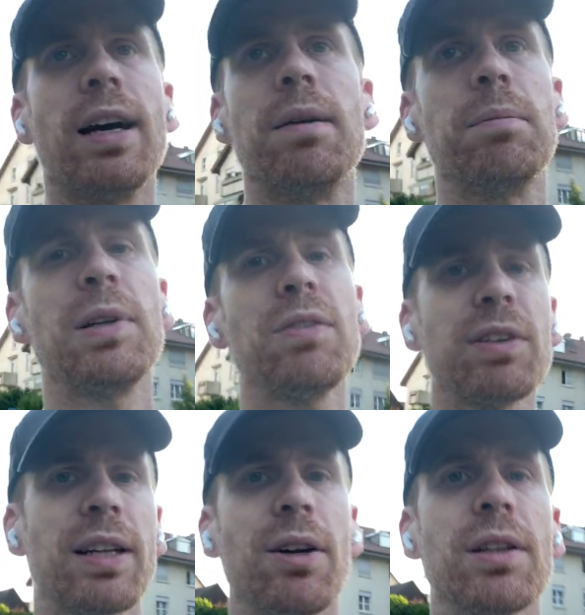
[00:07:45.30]
Leave
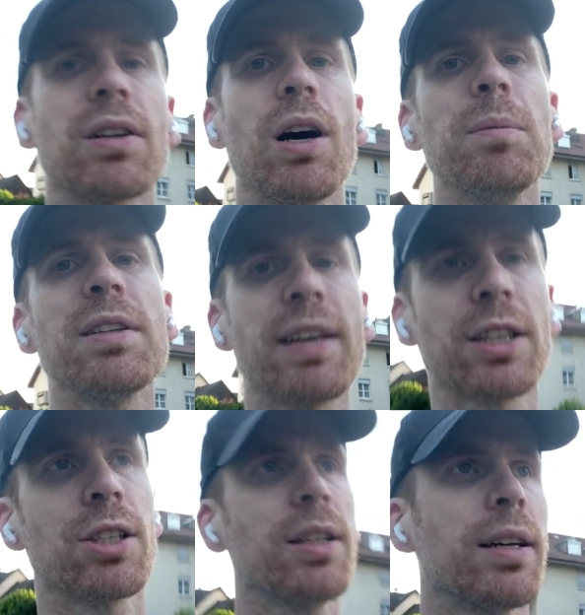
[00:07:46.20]
it down in the comment
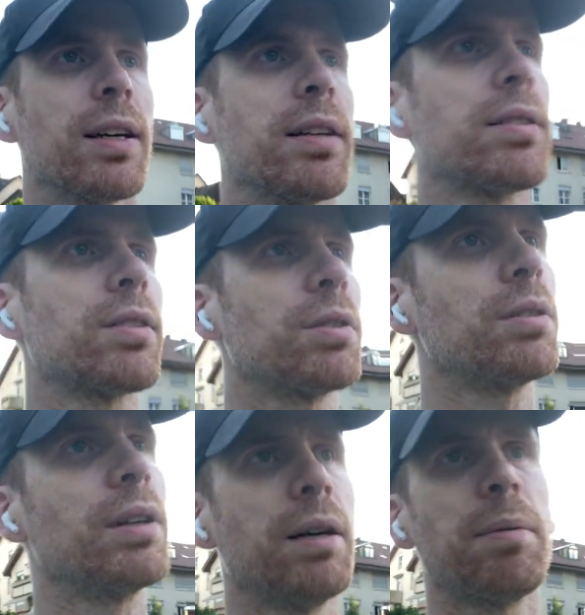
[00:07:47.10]
section.
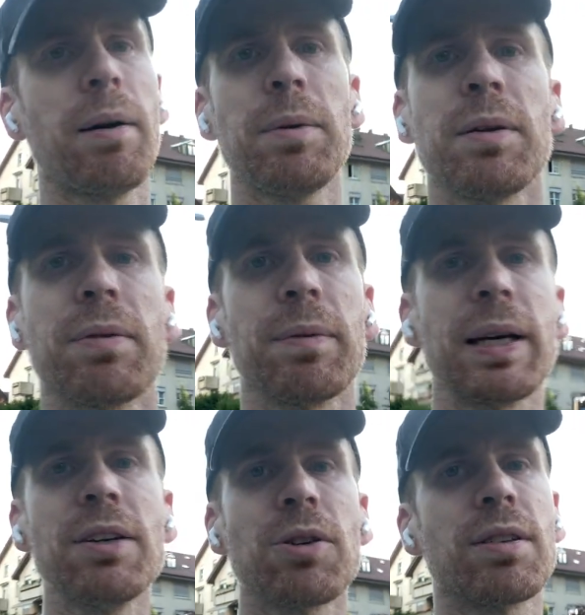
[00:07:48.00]
So I would be
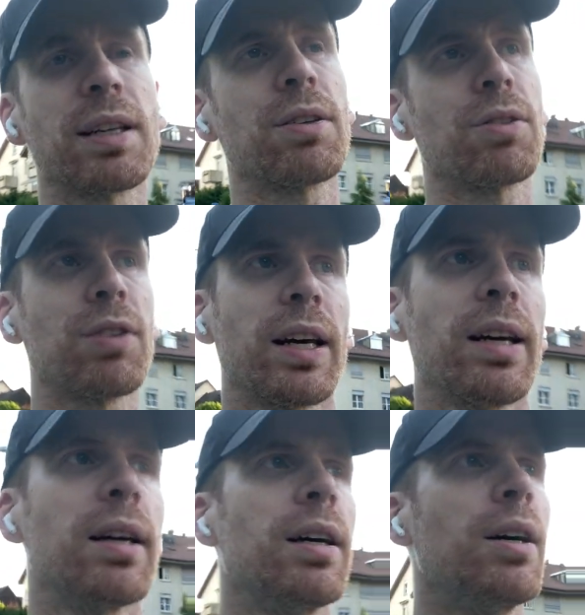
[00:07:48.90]
interesting to see
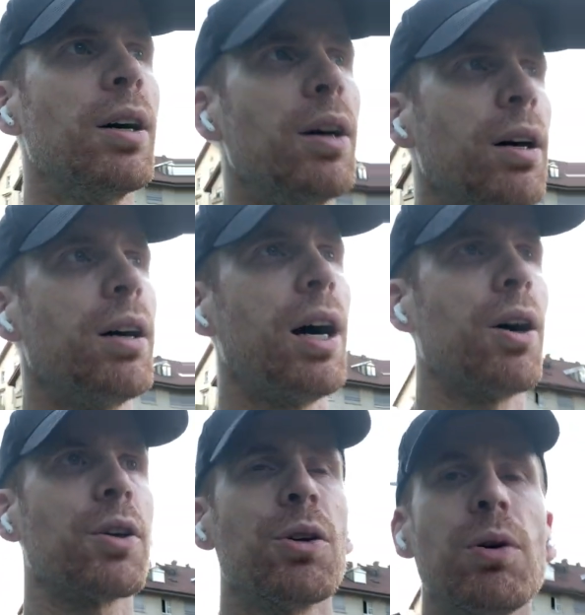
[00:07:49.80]

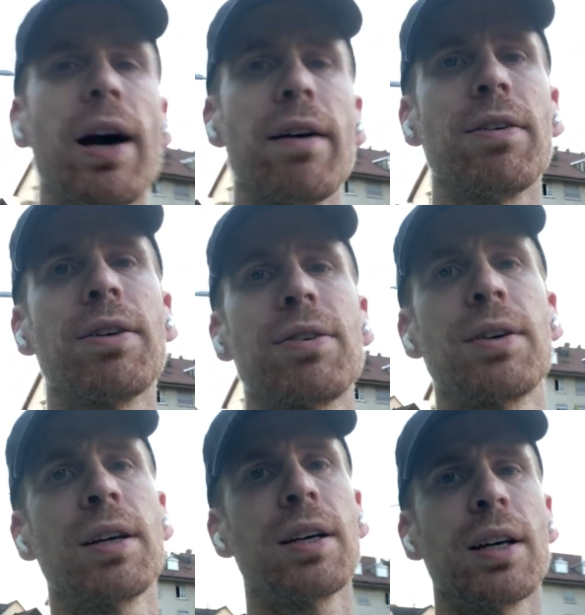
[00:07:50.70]
how you have
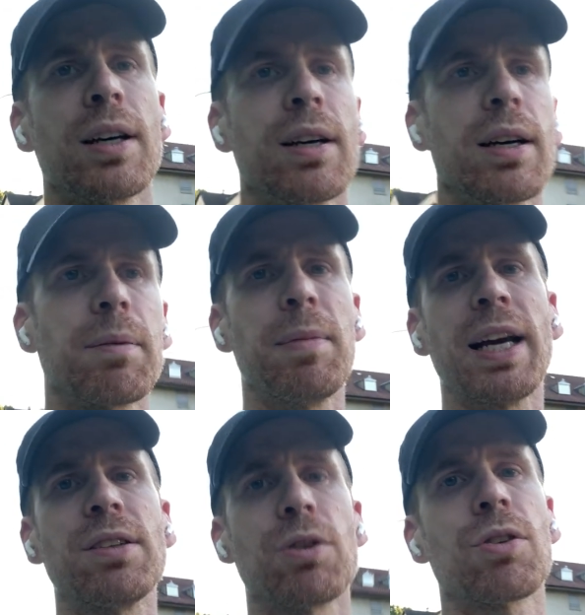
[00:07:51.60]

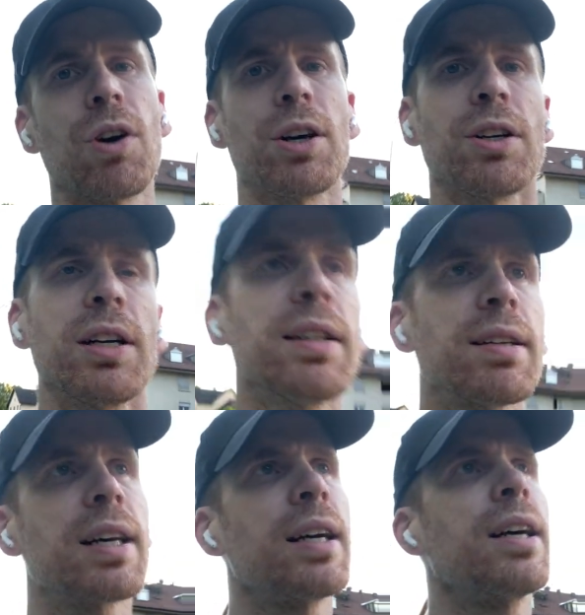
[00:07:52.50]
made your thought on it.
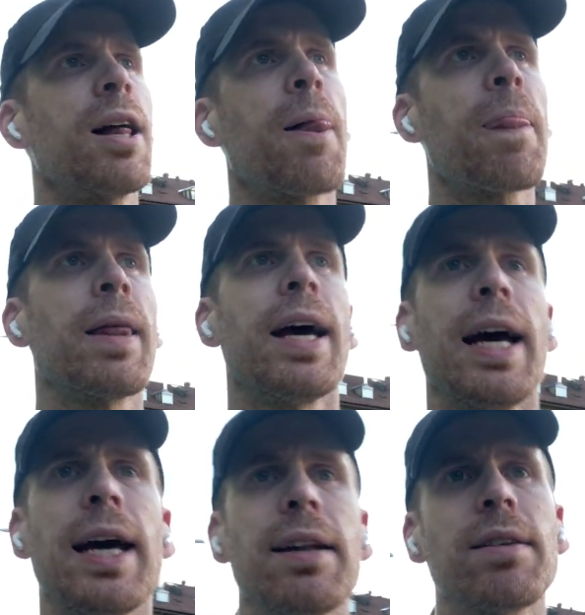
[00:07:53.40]

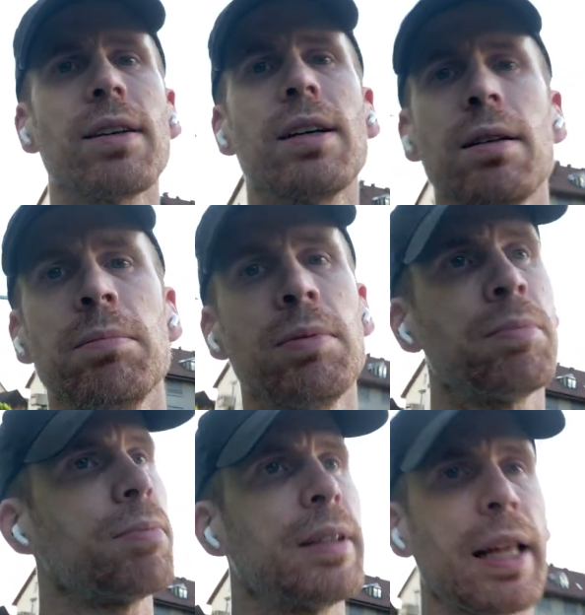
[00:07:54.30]
And
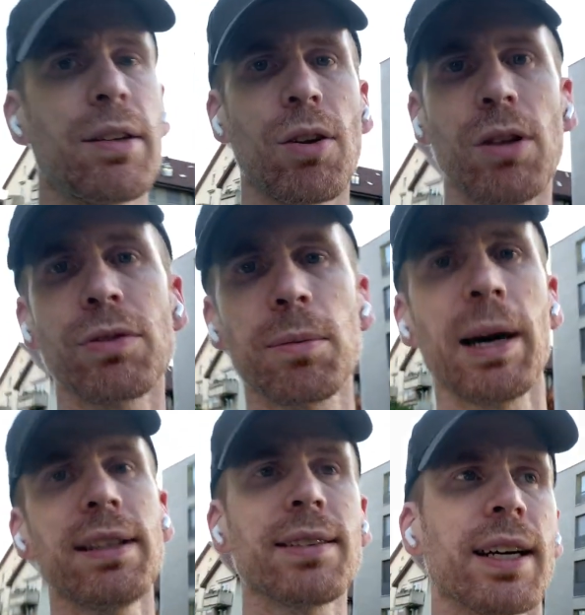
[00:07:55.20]
that's all from
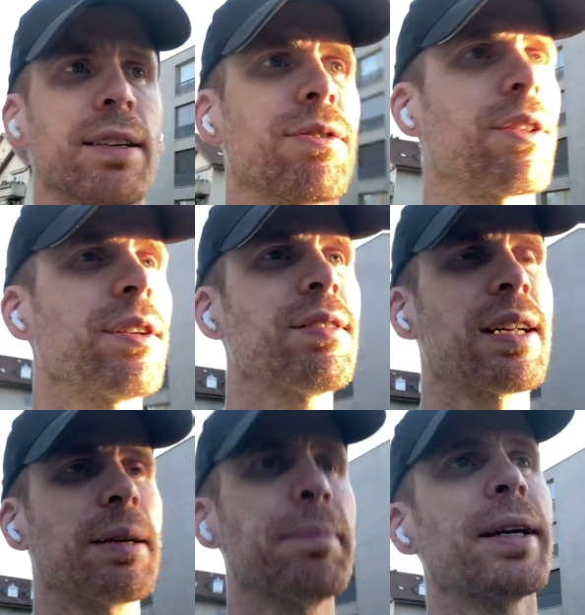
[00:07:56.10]
my side for this
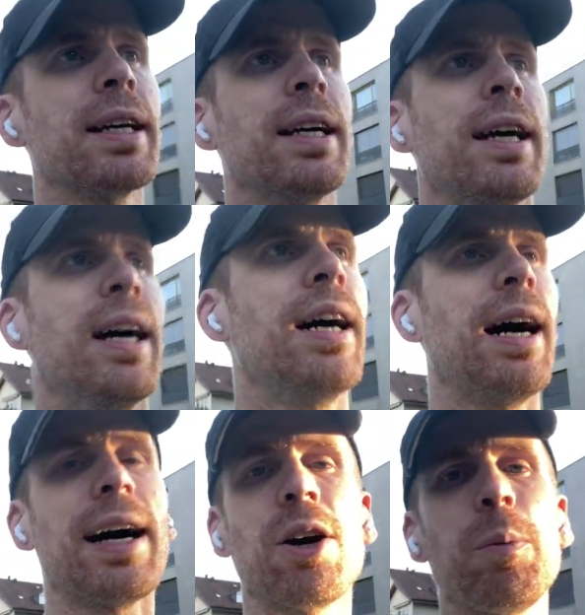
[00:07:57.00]
time.
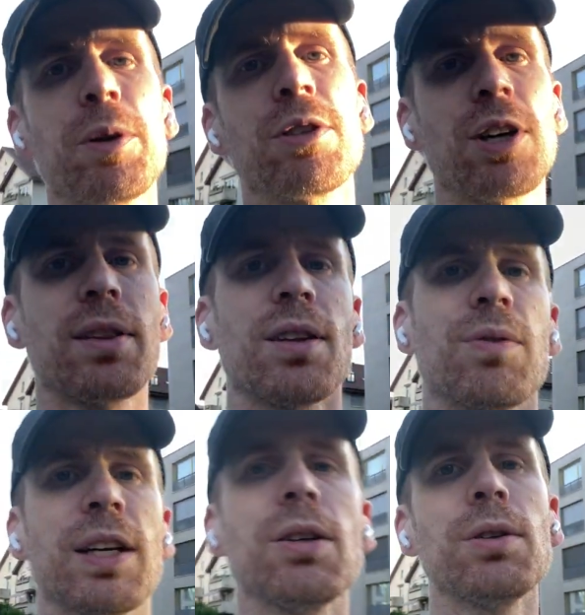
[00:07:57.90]
I hope you enjoyed this
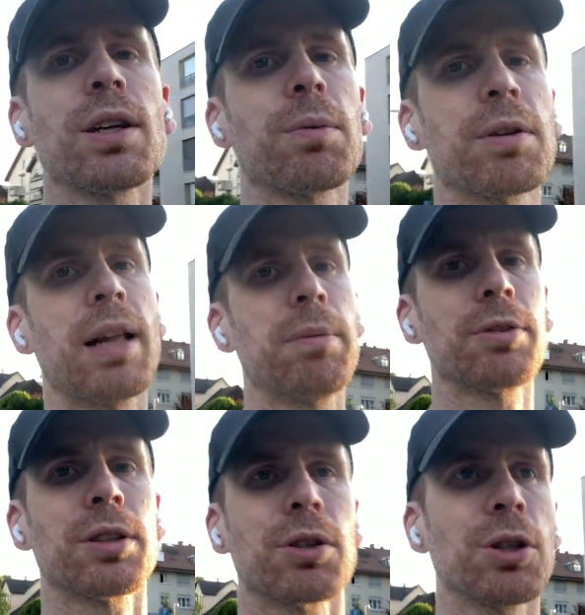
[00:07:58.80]
video and it was
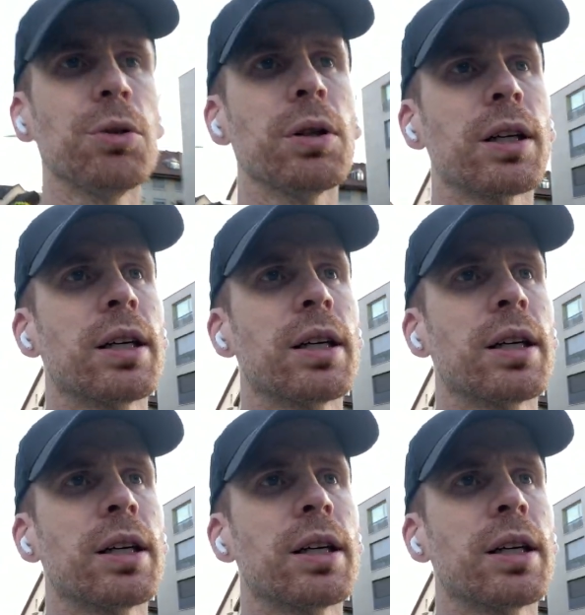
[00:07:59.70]
helpful to you.